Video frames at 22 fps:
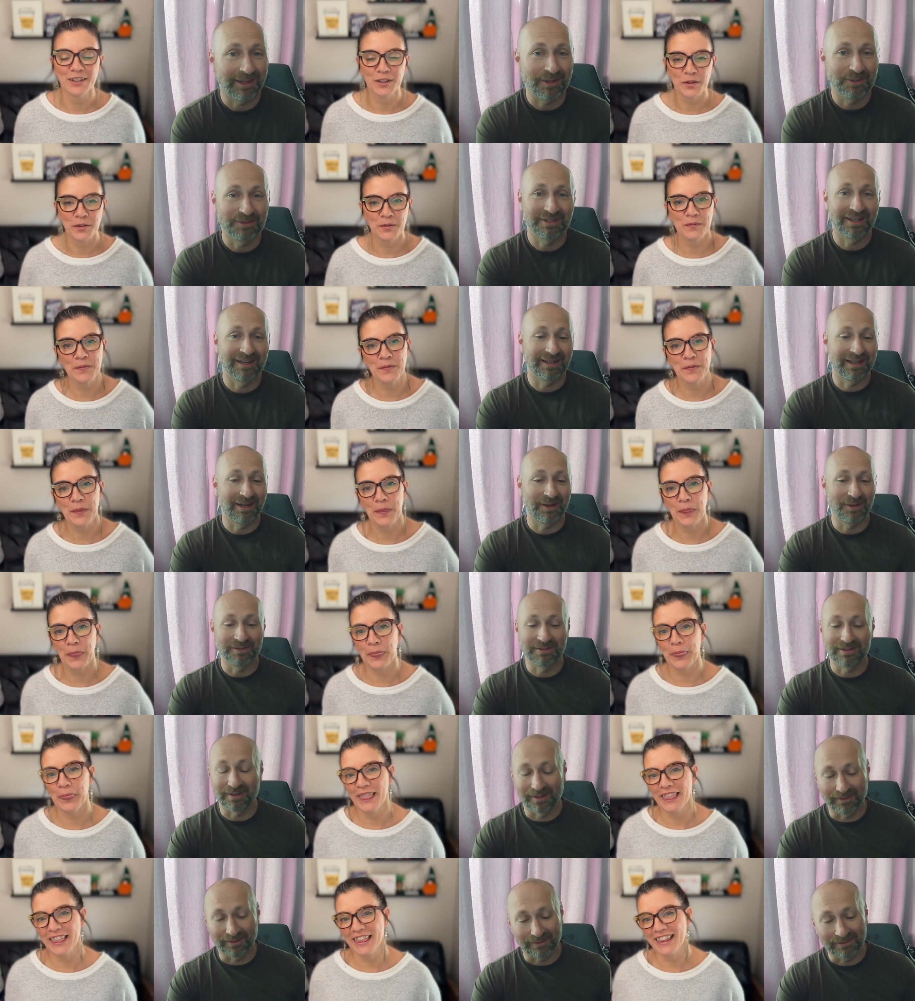Speaker 1: like you said i was
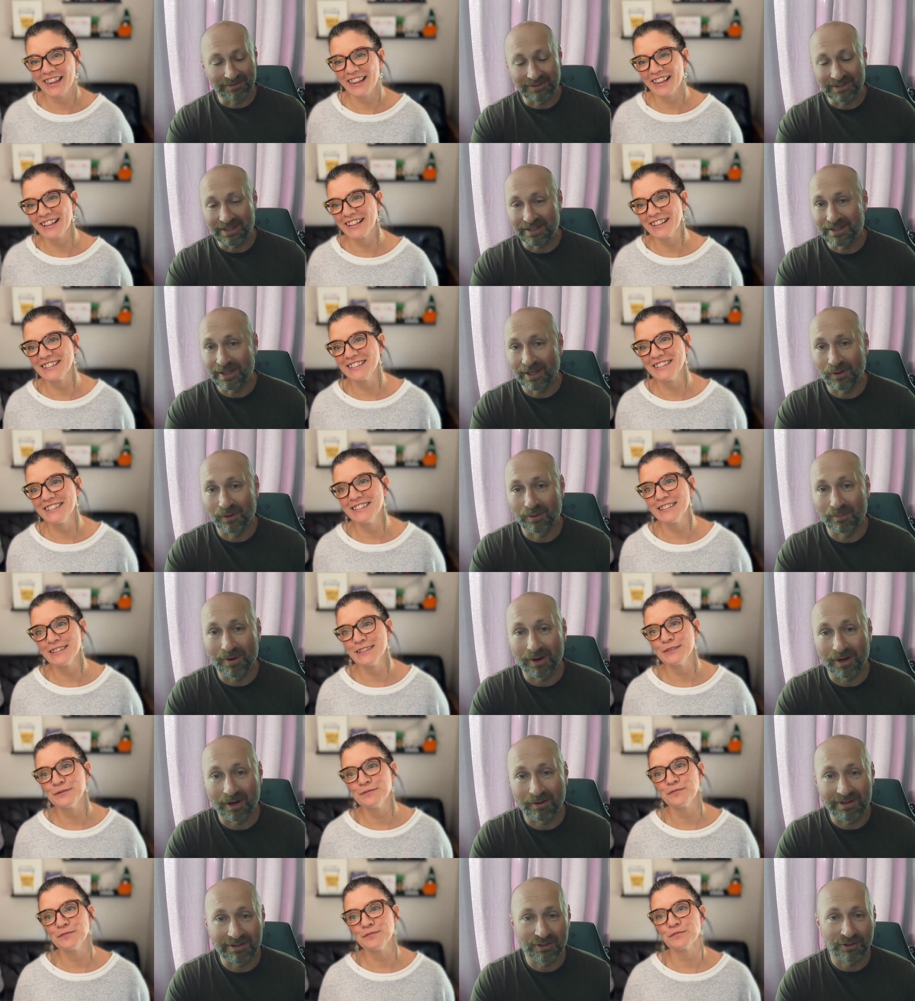a cto and
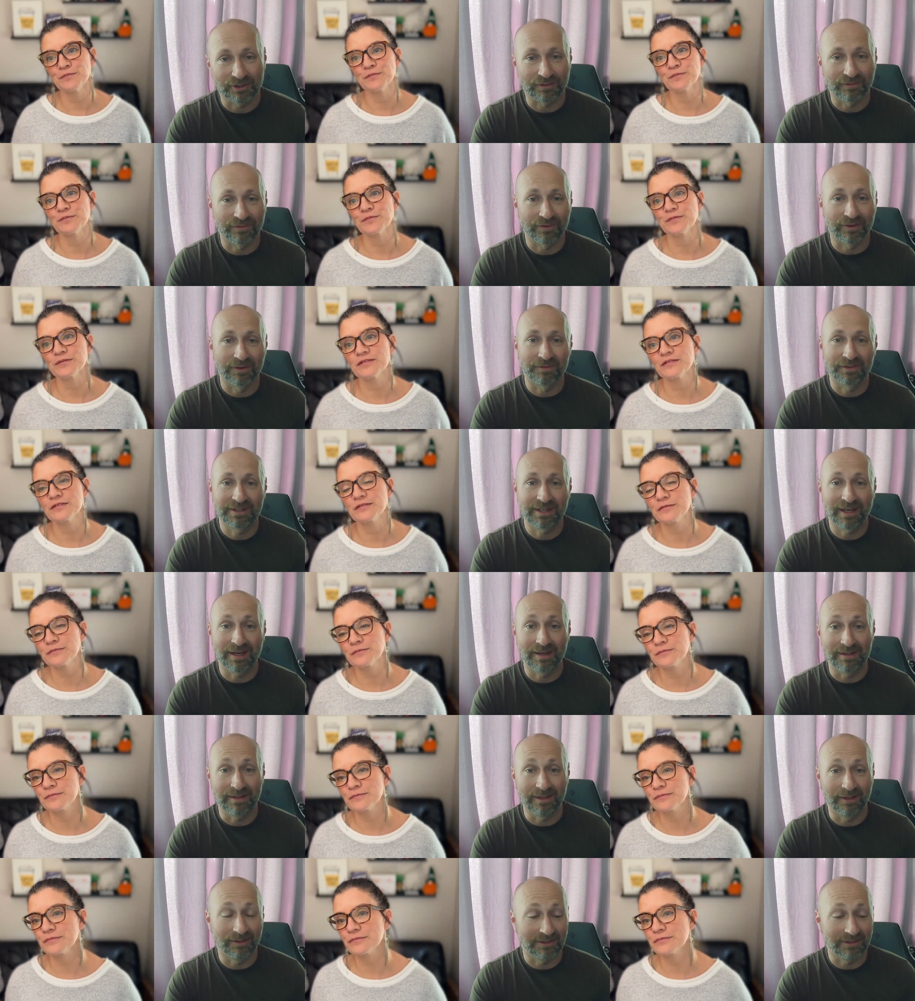market research for
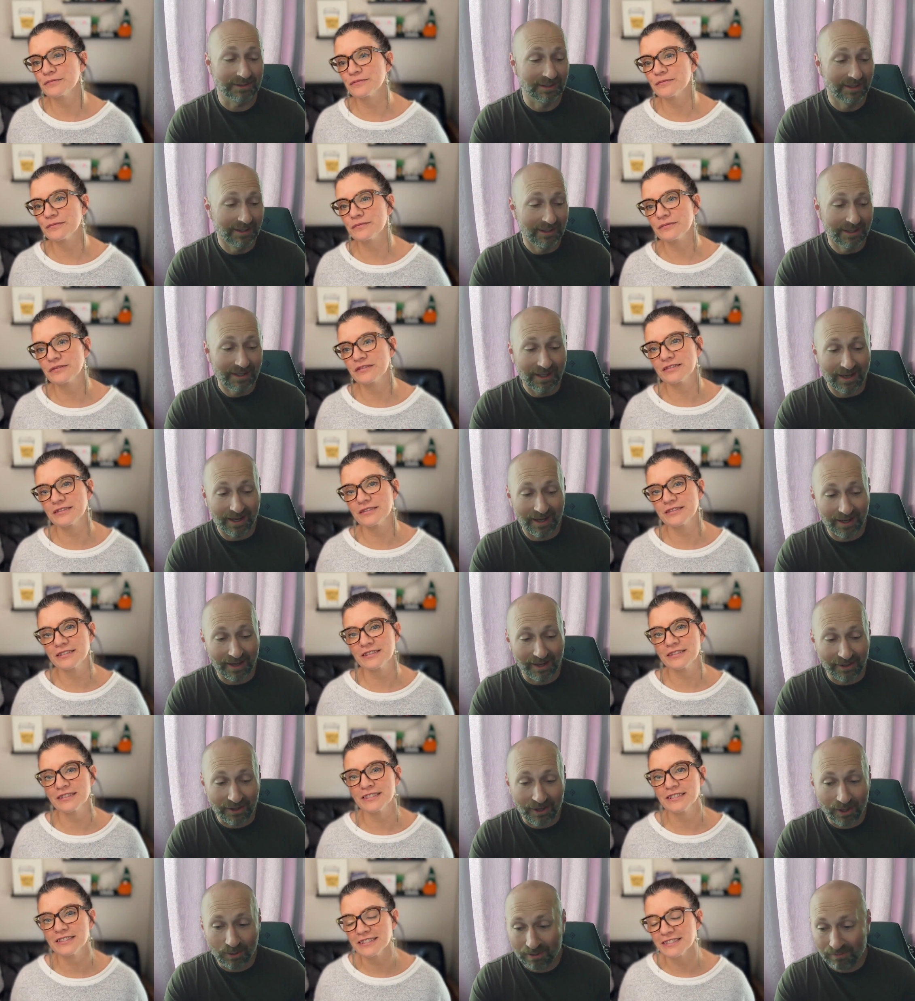10 years I
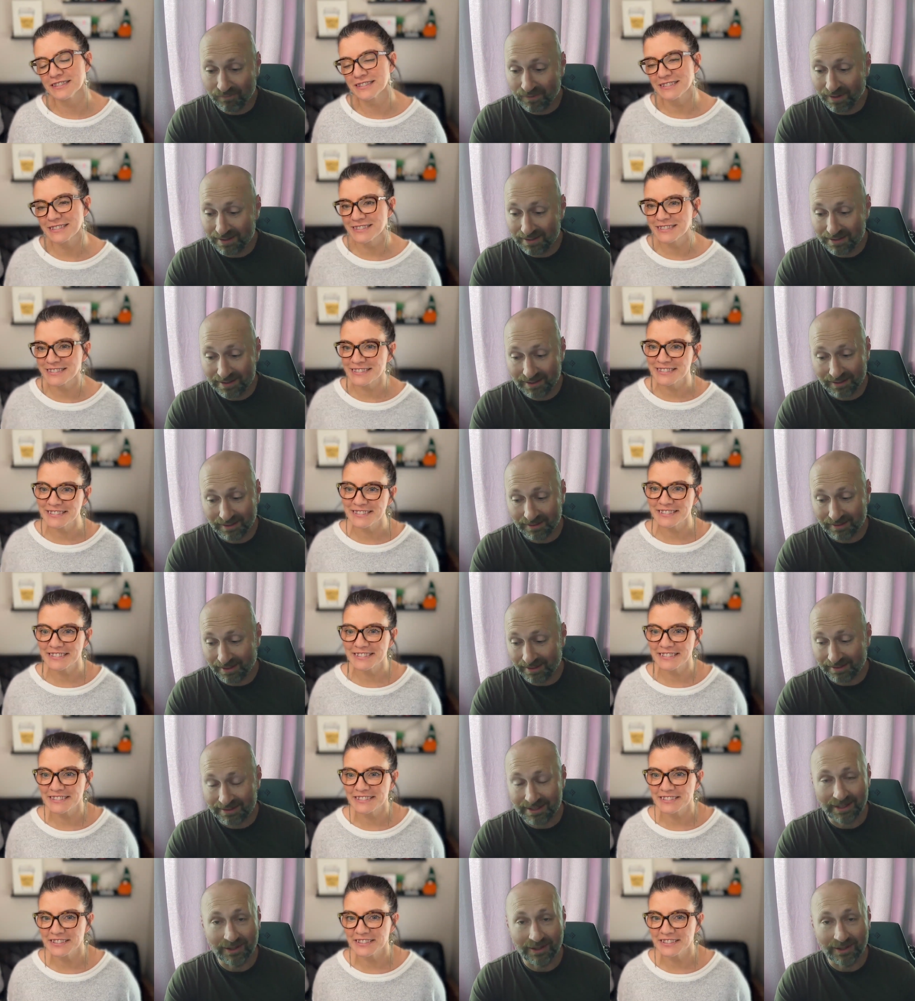co invented a